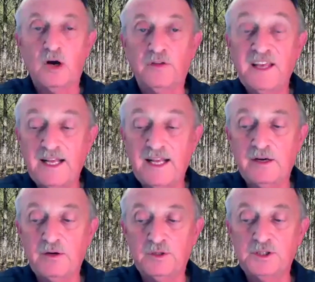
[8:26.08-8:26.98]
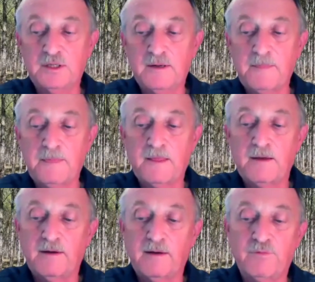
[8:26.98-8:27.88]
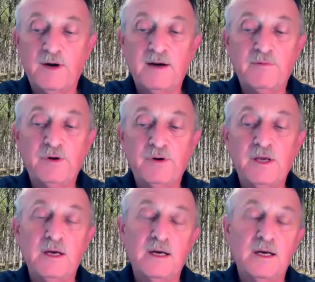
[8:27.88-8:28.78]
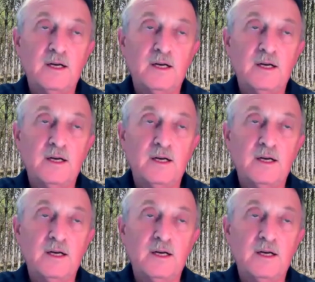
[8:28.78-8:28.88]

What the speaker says: on 10 acres. And for every